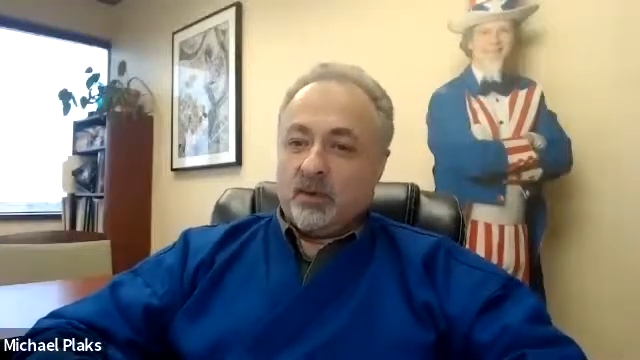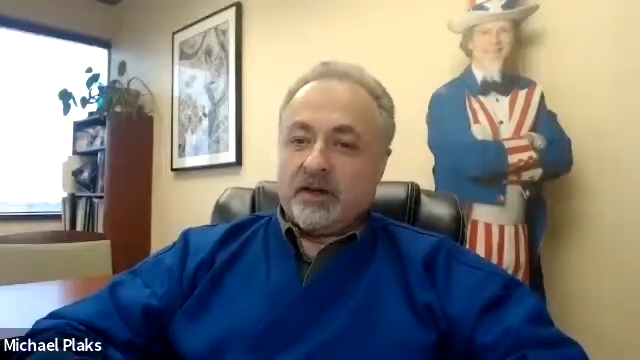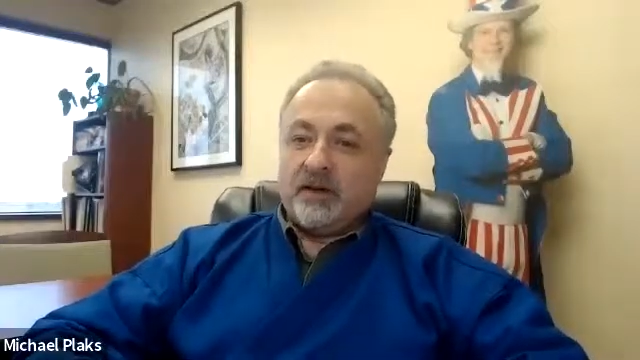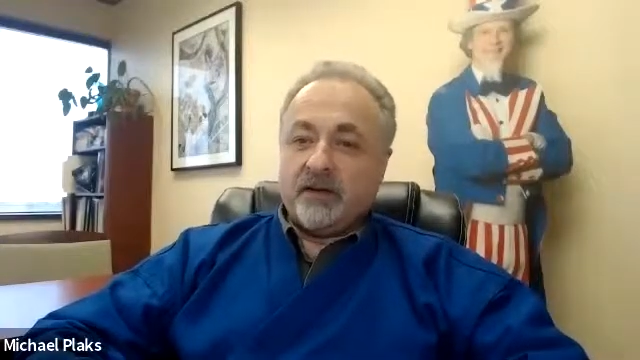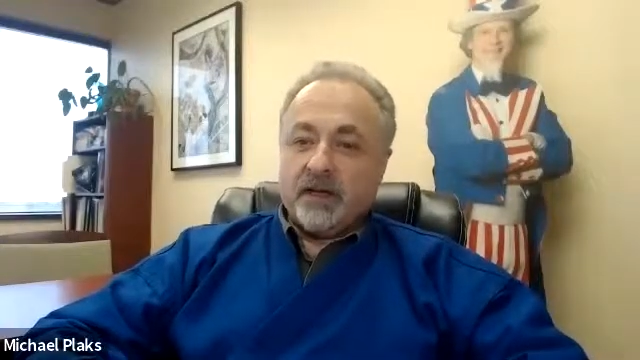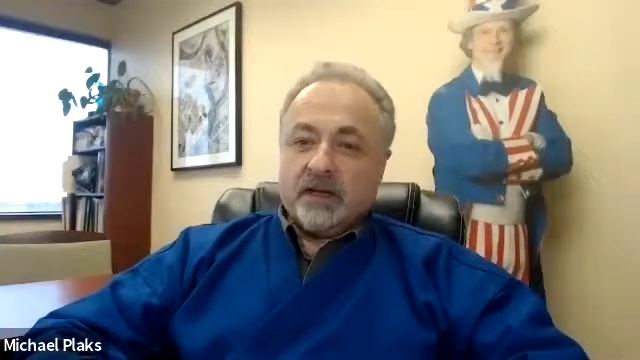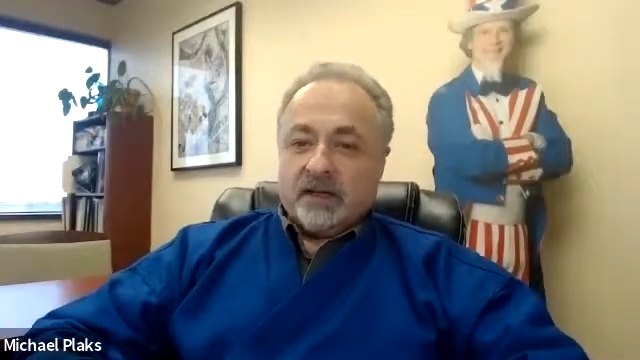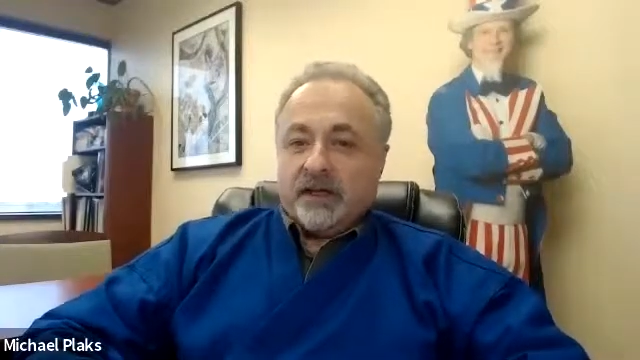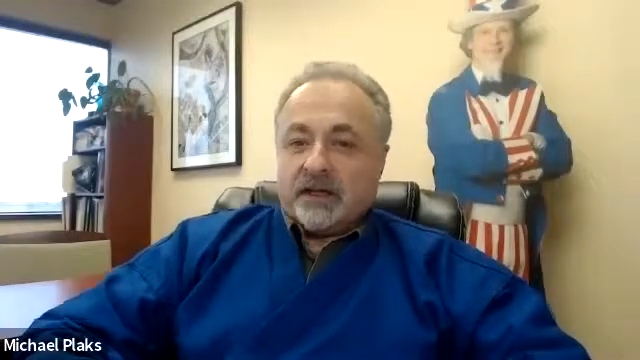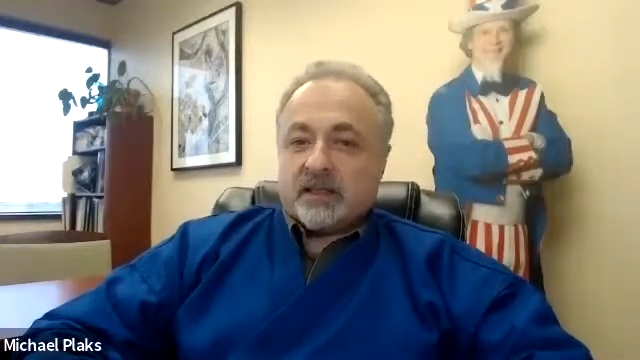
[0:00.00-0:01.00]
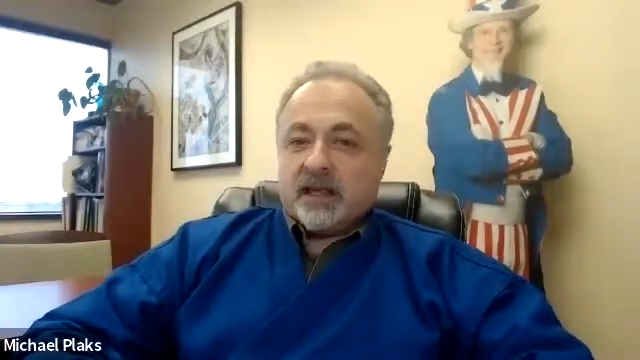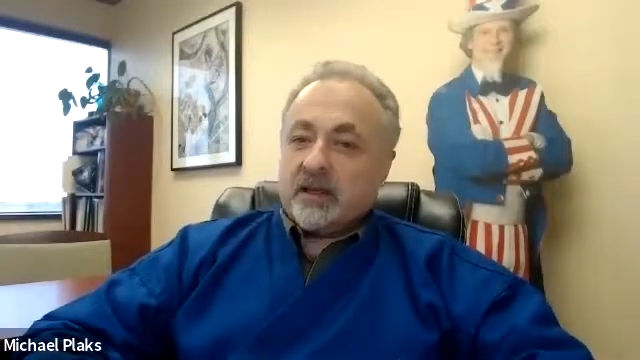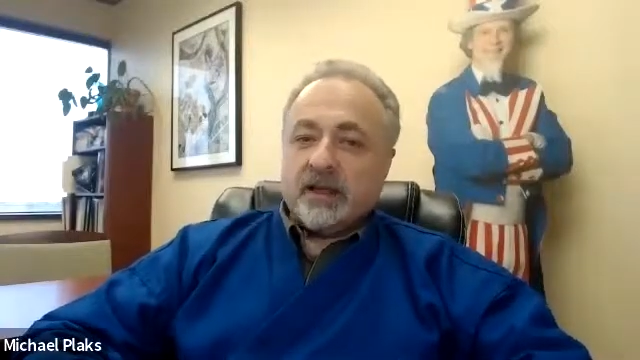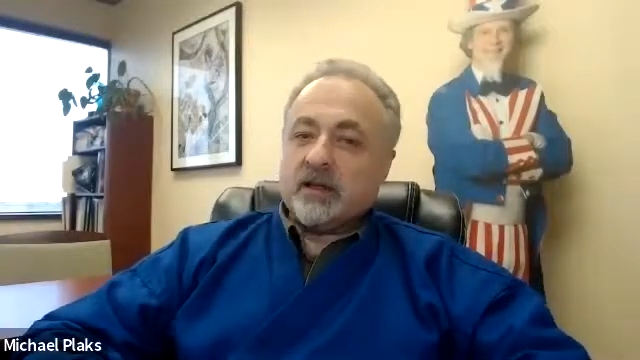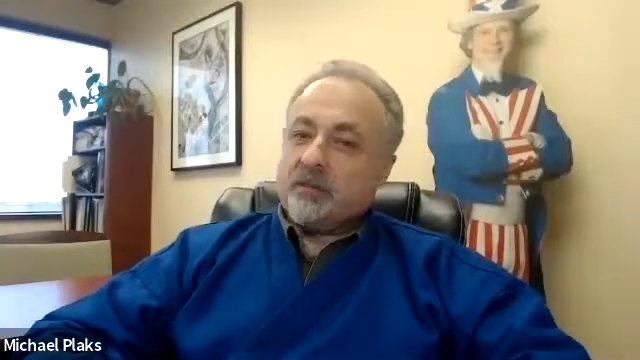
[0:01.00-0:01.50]
We have, It's like
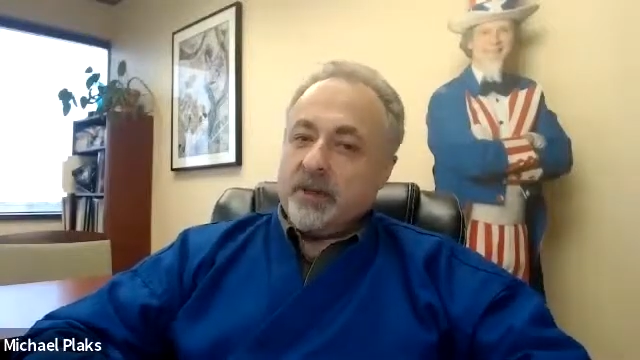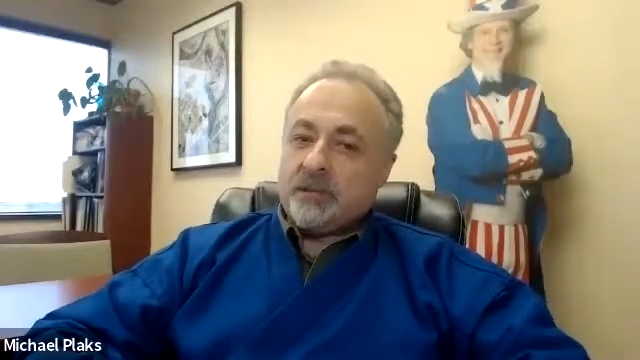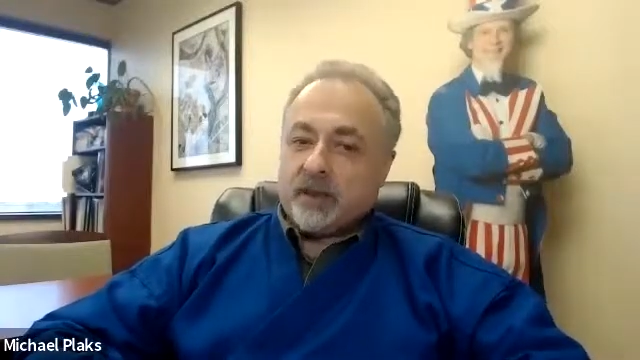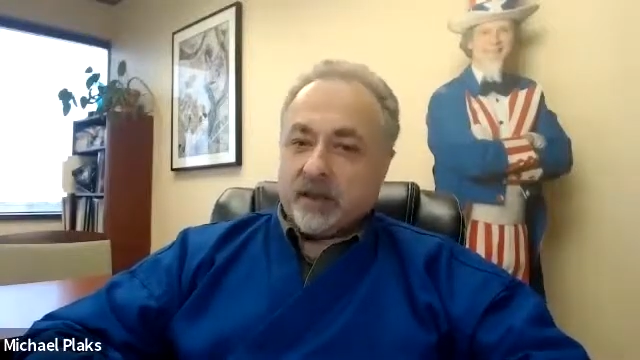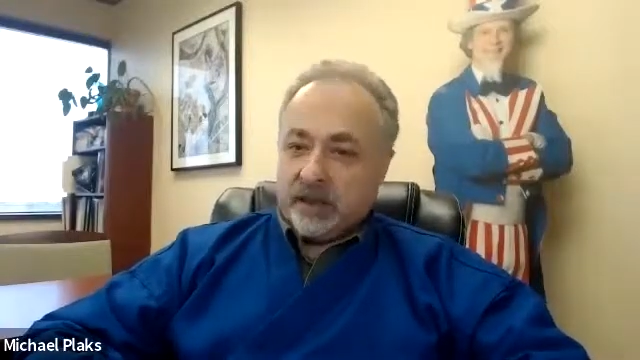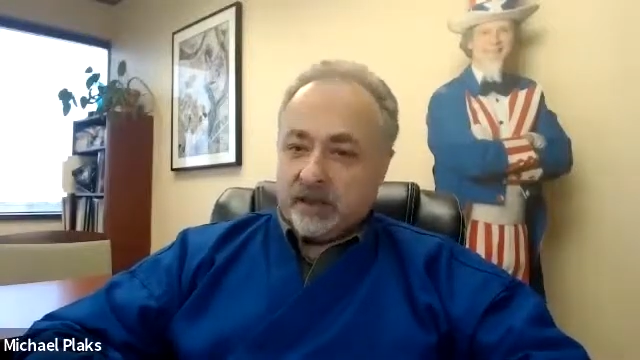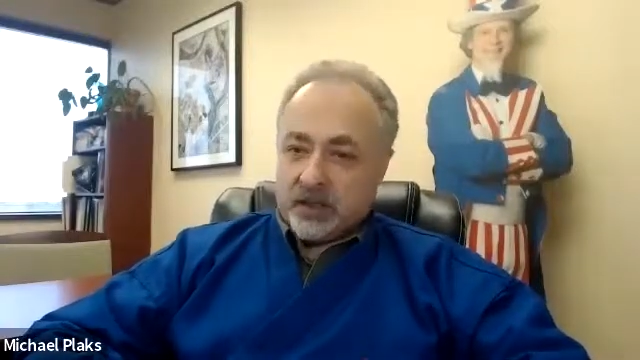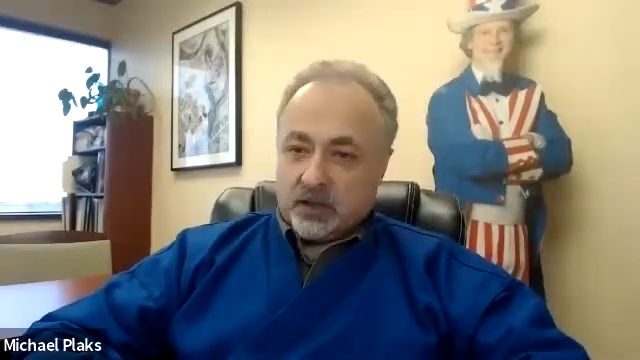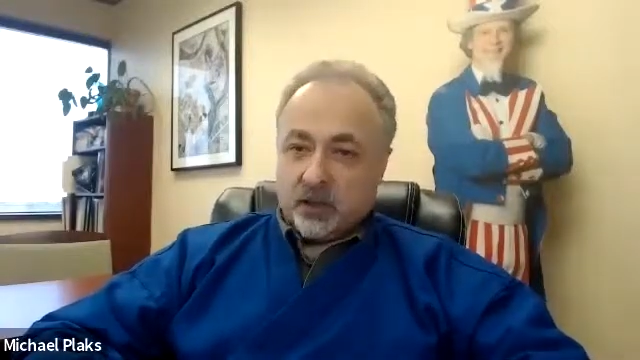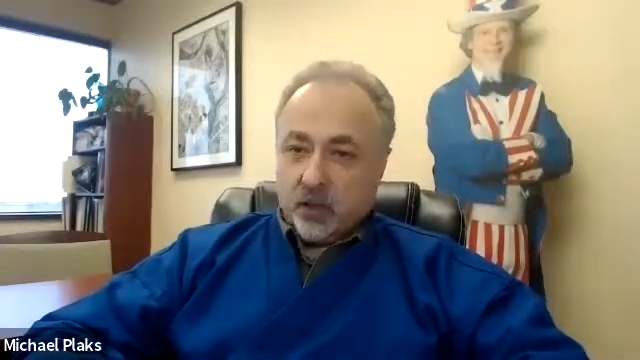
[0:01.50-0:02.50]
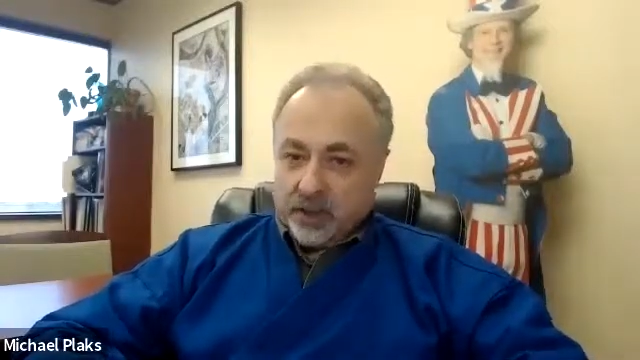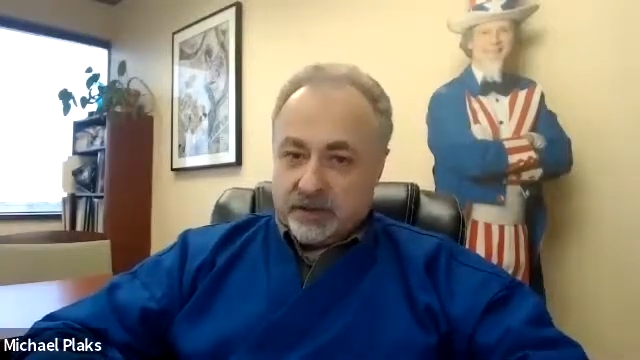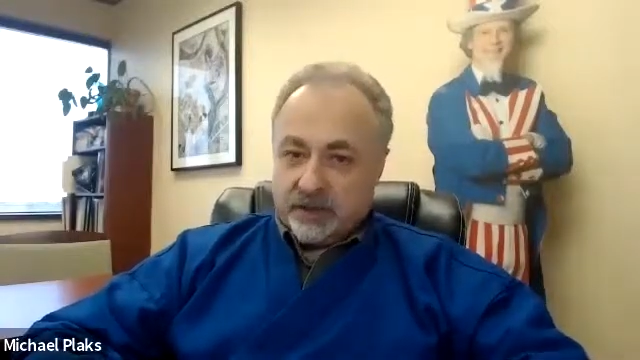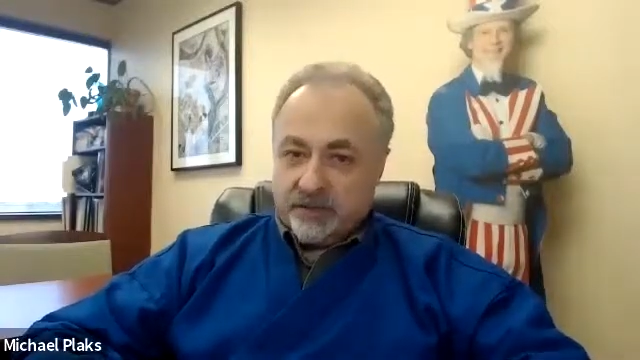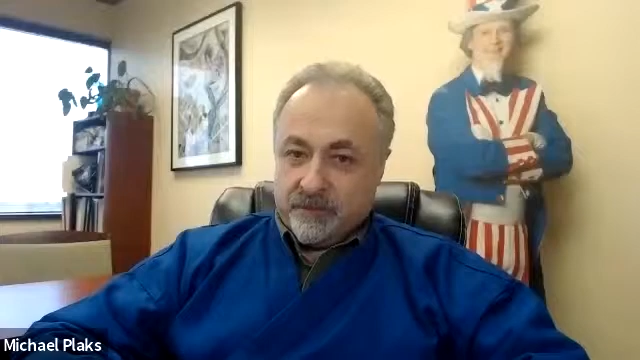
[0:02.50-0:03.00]
real people, real
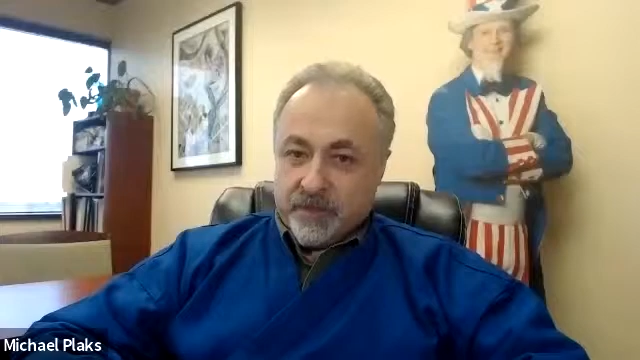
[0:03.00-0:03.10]
stories.